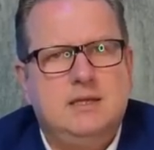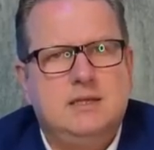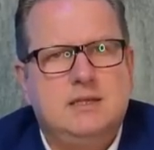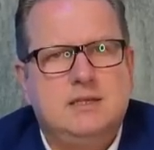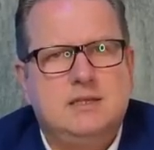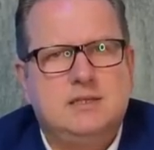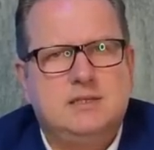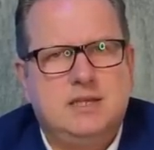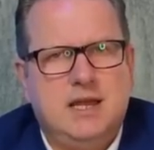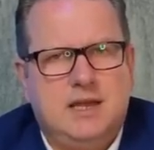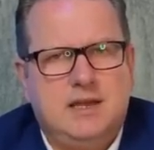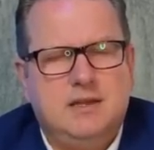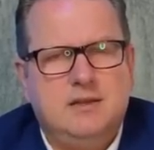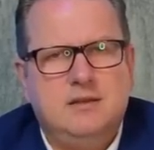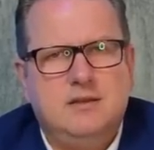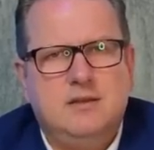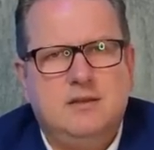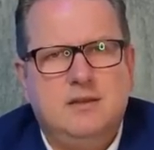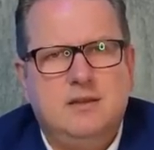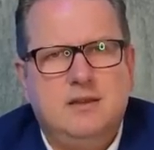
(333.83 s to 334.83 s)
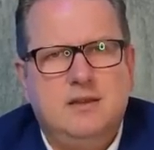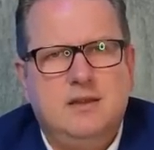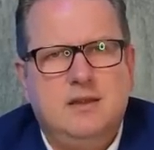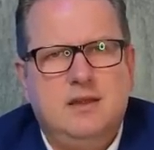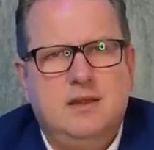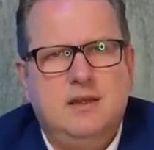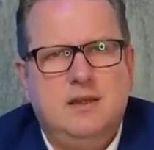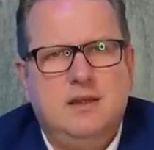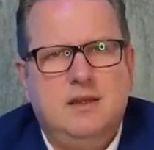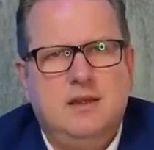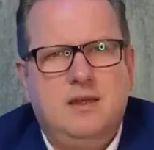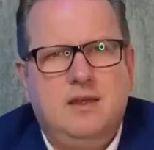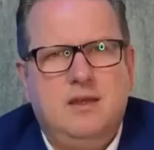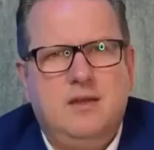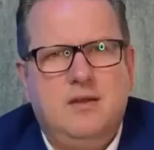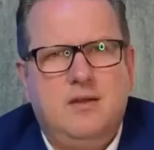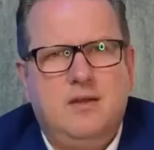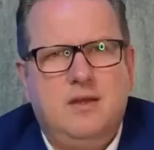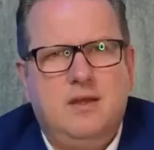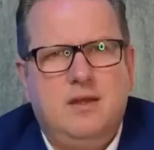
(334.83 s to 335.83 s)
Second,
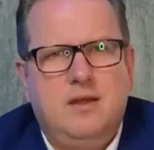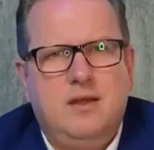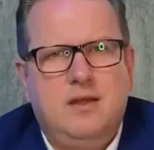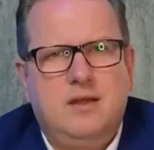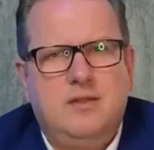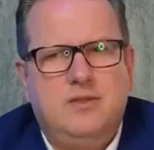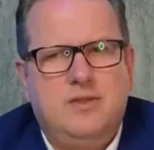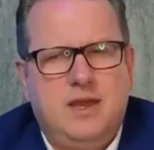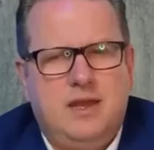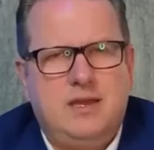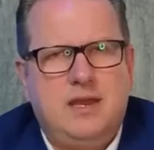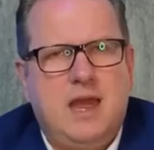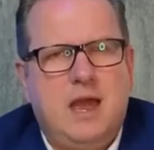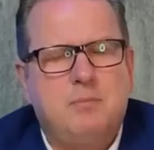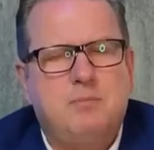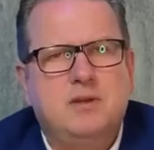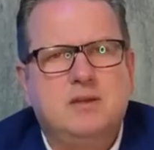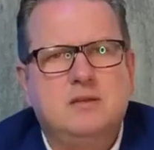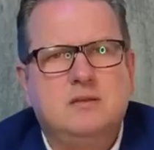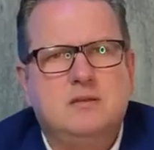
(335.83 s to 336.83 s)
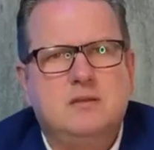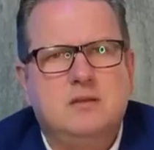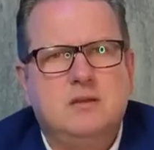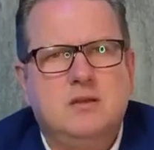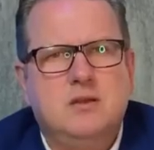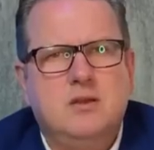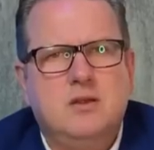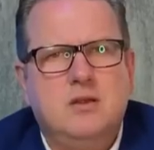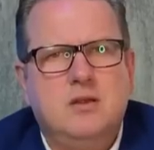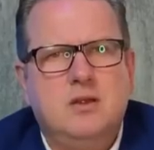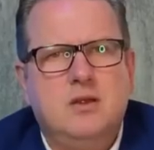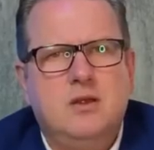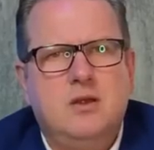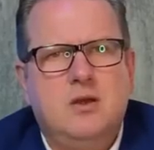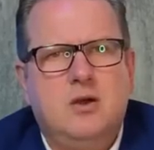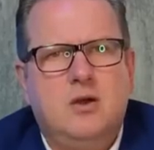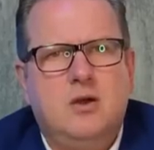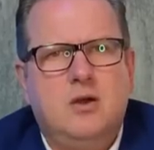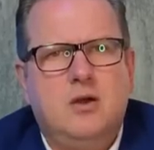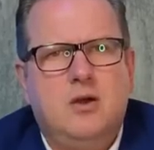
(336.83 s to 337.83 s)
that happened
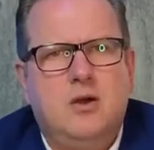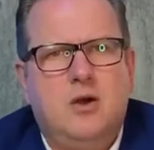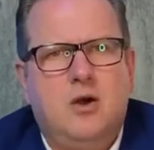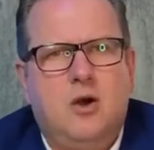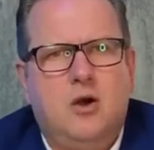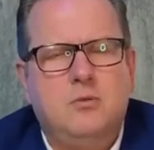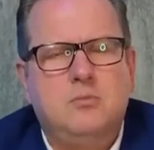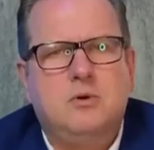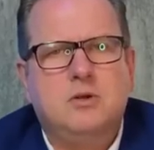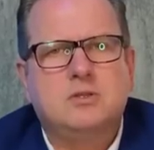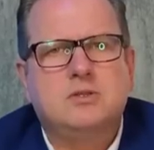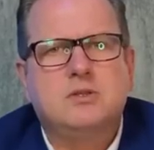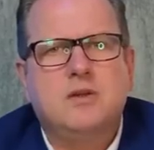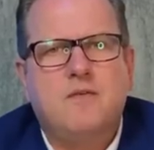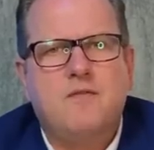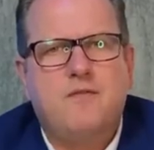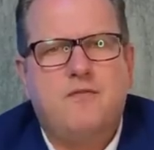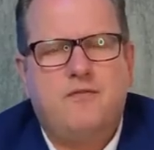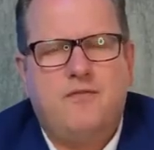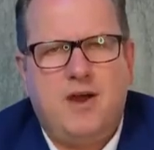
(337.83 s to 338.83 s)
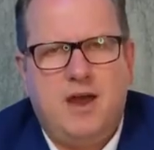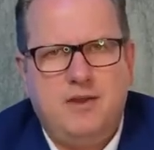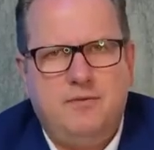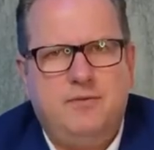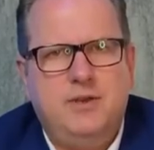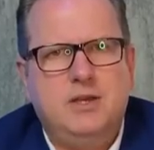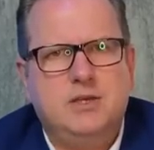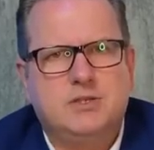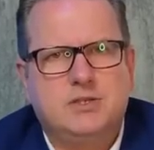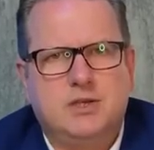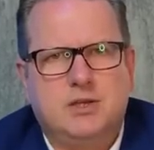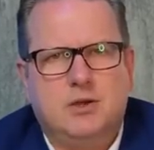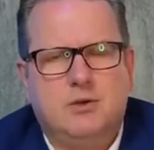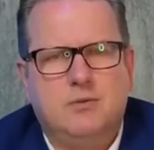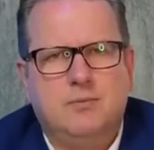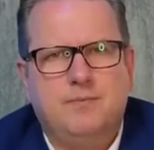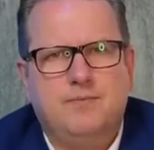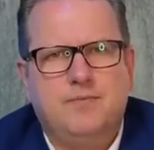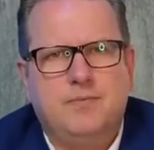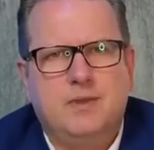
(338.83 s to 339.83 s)
almost 5 years
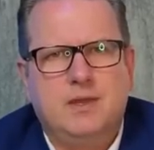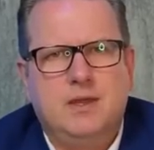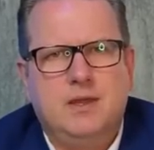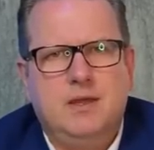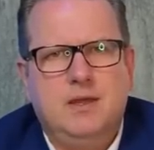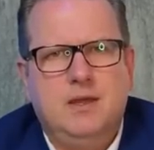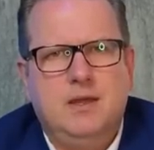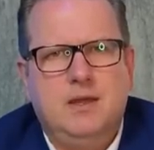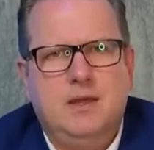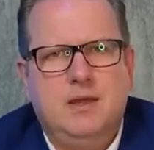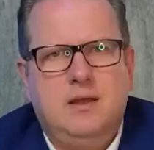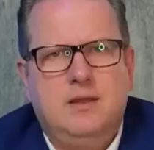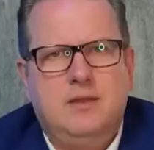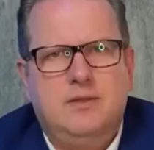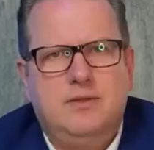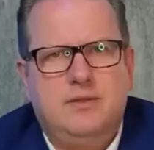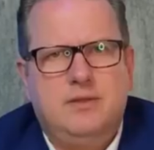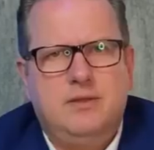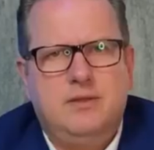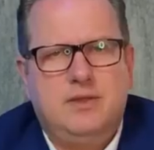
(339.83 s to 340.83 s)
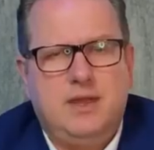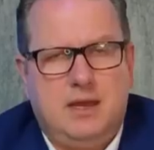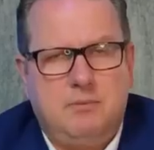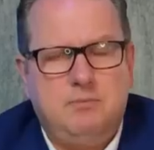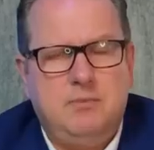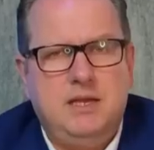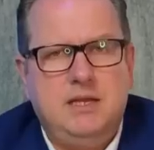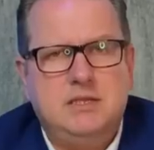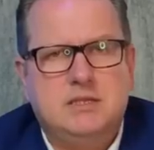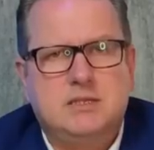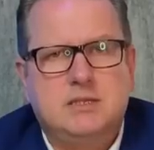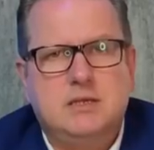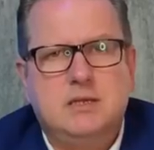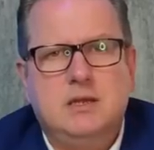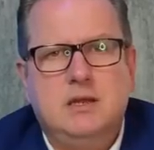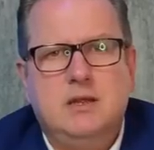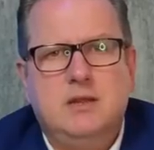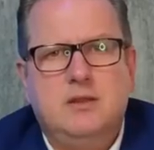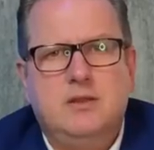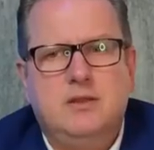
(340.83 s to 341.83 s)
ago. That means
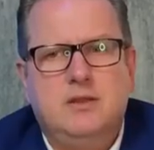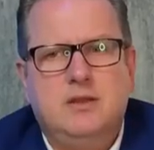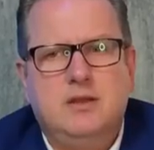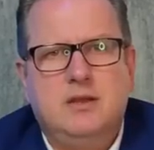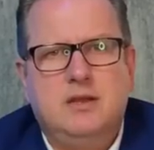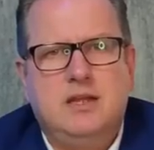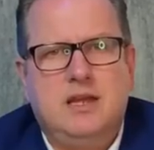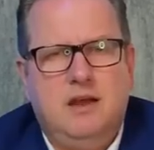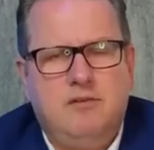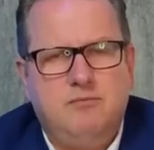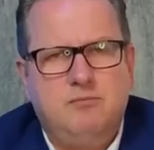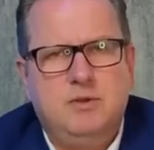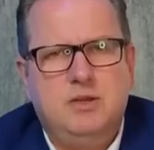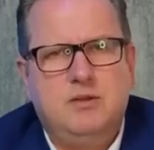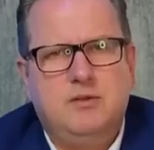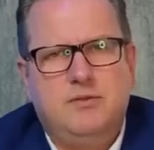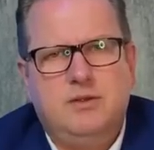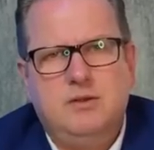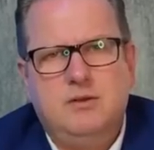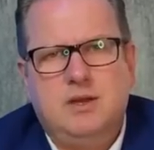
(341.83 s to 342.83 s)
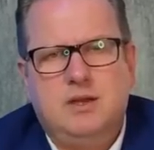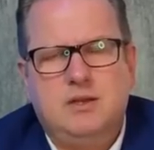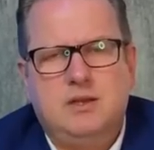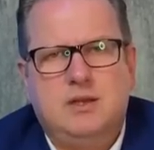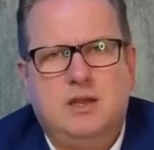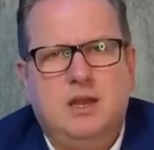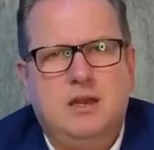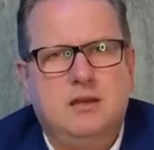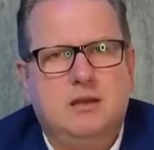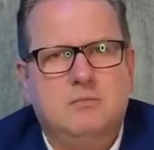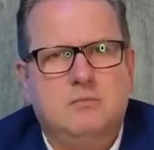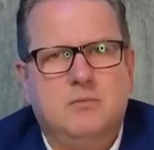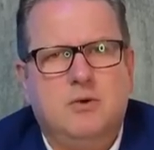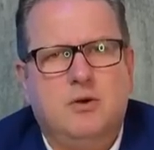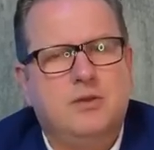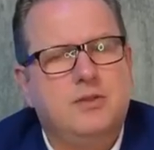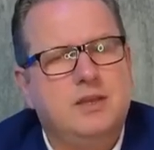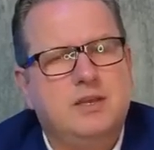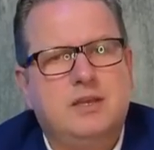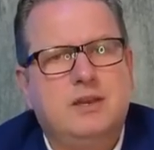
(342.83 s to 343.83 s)
the government of the United Kingdom,
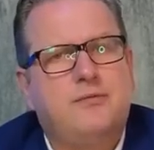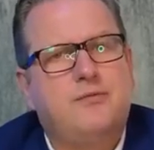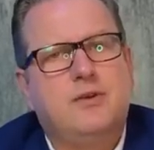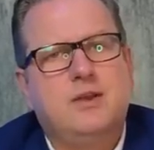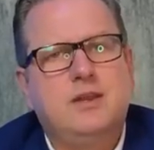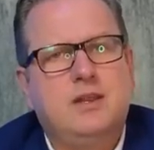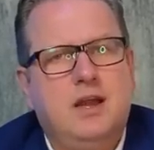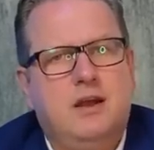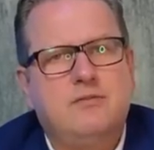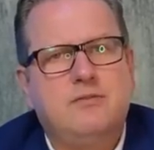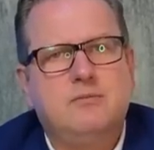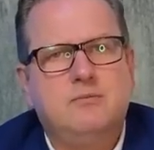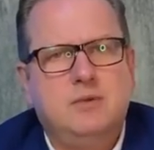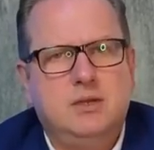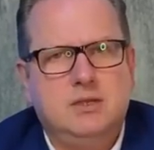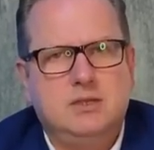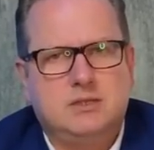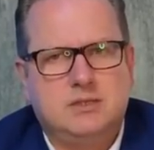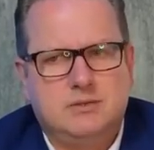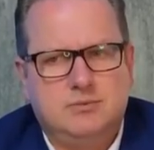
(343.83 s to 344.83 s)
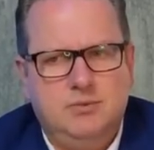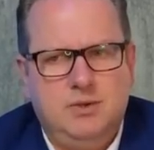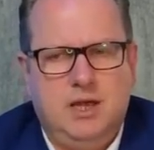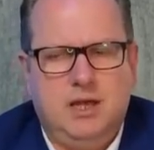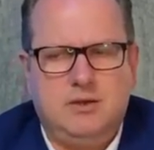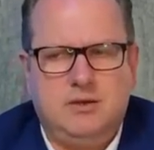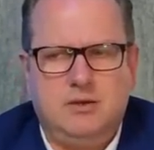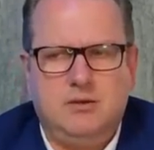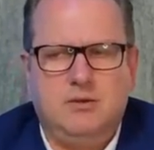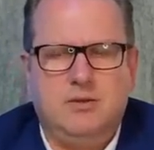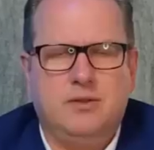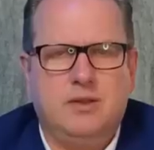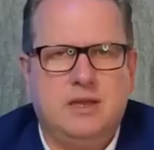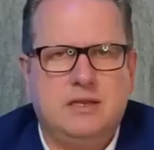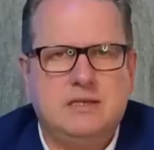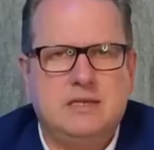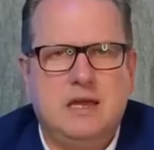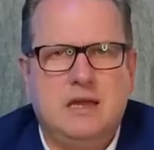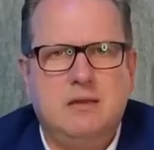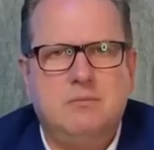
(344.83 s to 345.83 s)
or the different governments we had during that
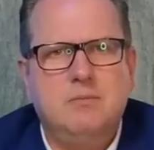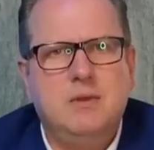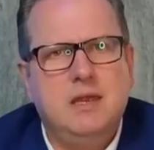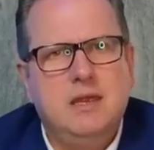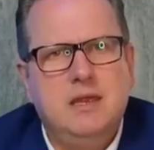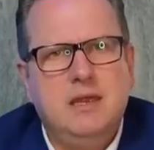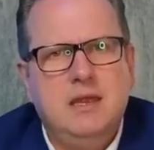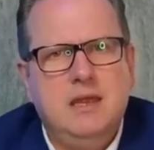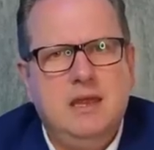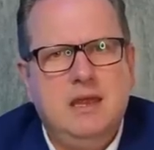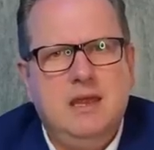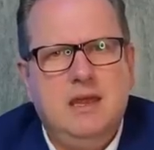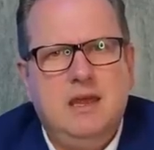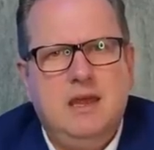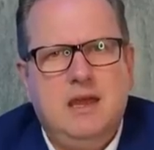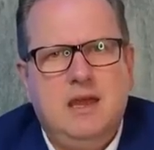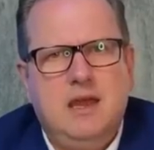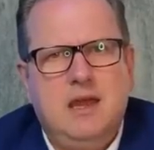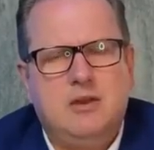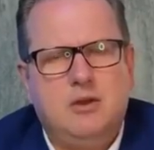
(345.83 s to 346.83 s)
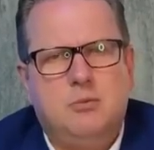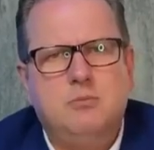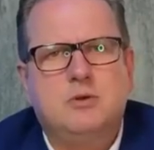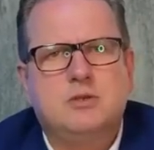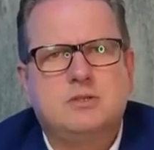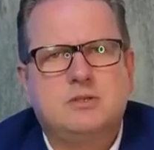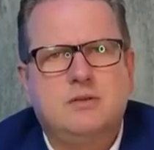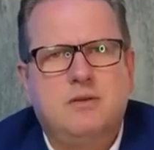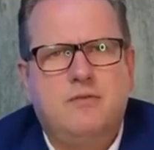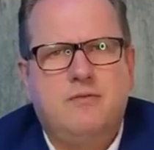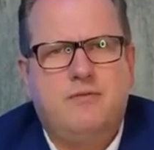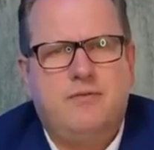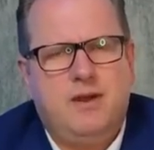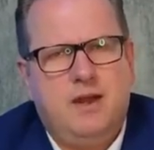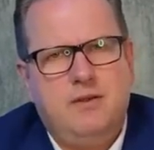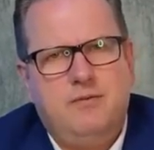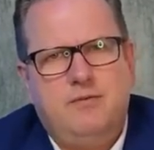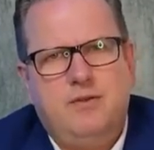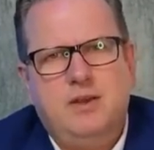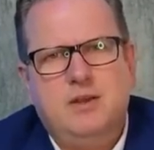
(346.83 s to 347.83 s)
time, had almost
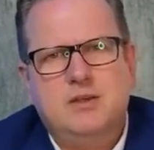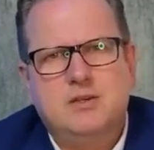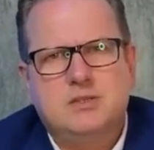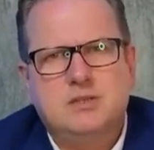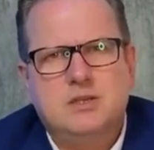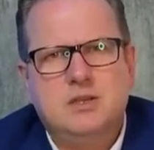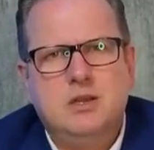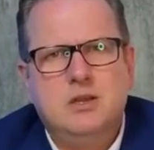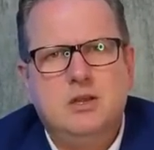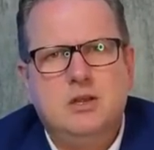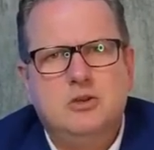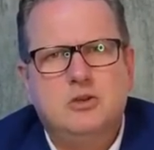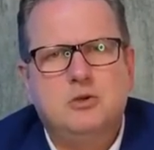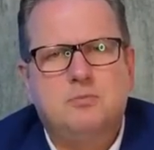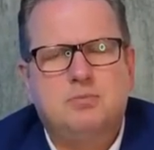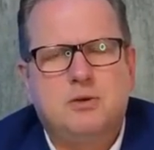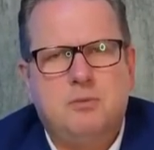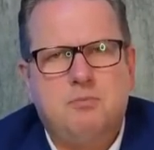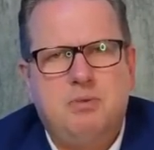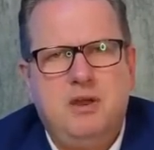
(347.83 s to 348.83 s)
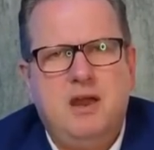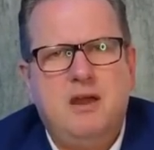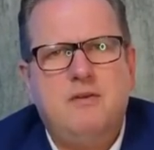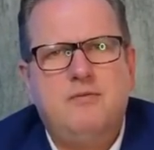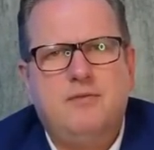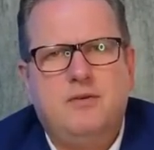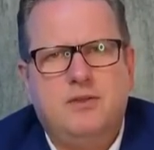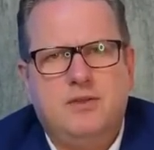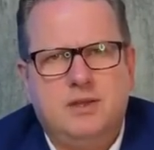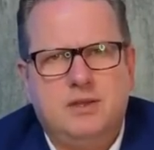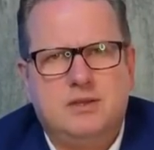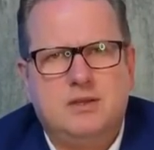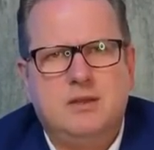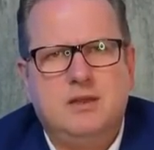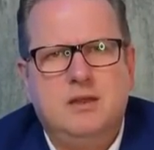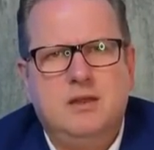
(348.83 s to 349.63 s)
5 years to prepare for that.